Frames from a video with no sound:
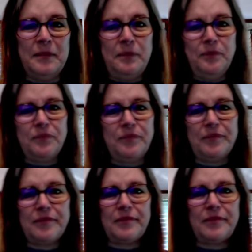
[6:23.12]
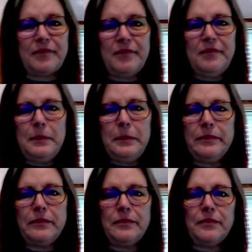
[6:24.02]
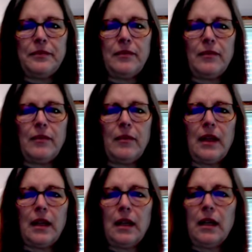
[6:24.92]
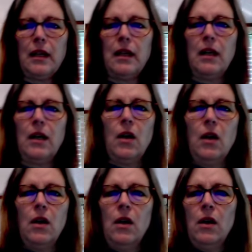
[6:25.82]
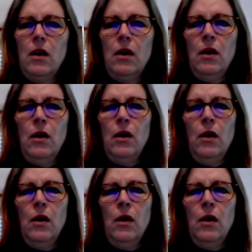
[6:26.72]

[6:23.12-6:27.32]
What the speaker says: [no speech]